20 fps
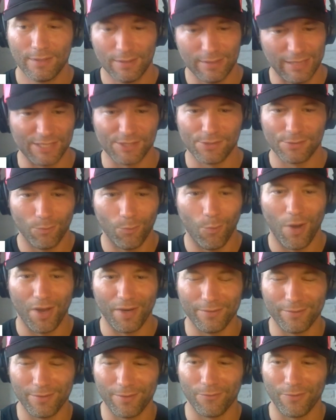That's
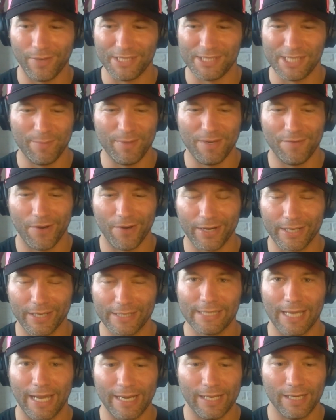one reason to be very
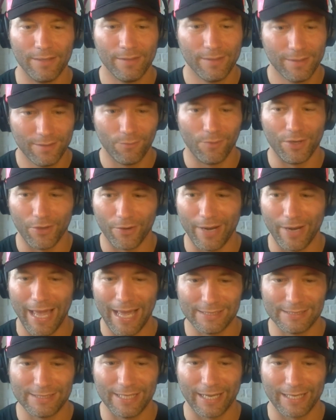excited when you're an
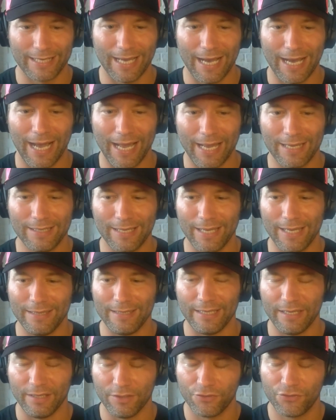ad tech guy in
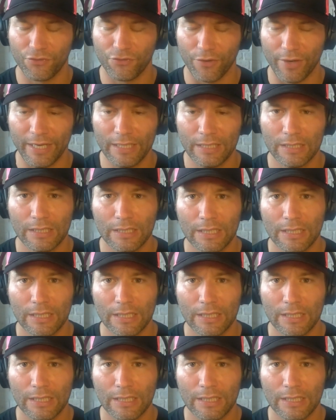the industry.